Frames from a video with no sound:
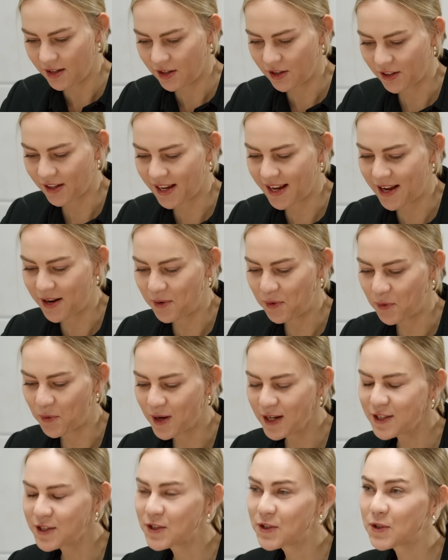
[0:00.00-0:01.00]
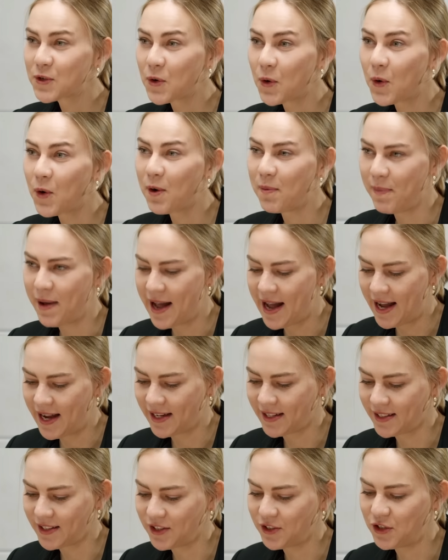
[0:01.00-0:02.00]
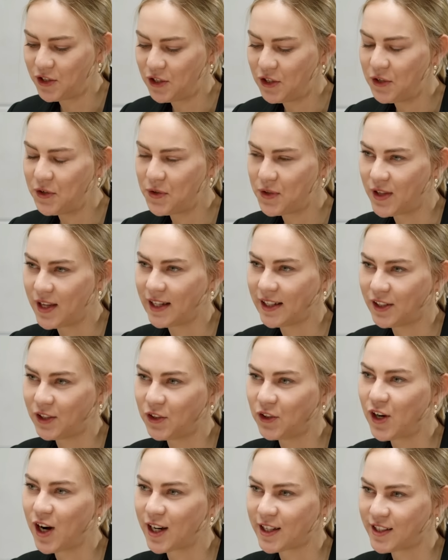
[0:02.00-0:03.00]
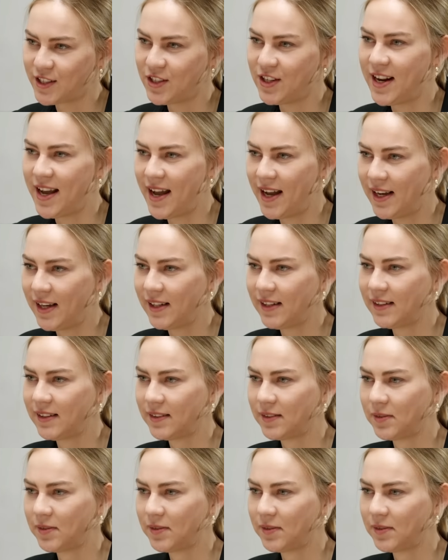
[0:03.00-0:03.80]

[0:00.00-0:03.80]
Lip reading: Okay, and what score band do you think you got today?